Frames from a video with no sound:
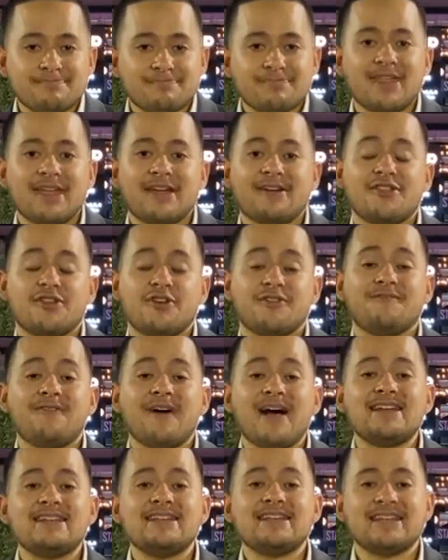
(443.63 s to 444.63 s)
they're
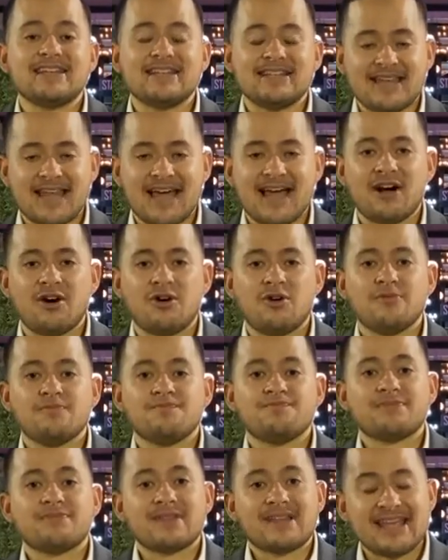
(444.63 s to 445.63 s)
finding it now
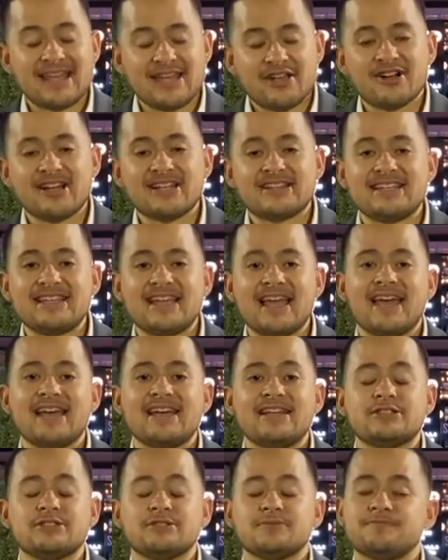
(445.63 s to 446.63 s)
here at the
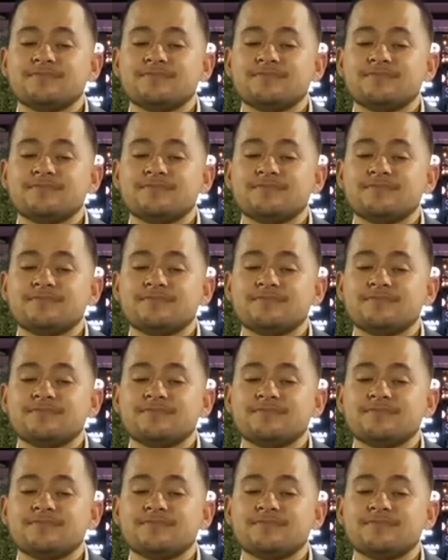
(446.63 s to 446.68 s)
end,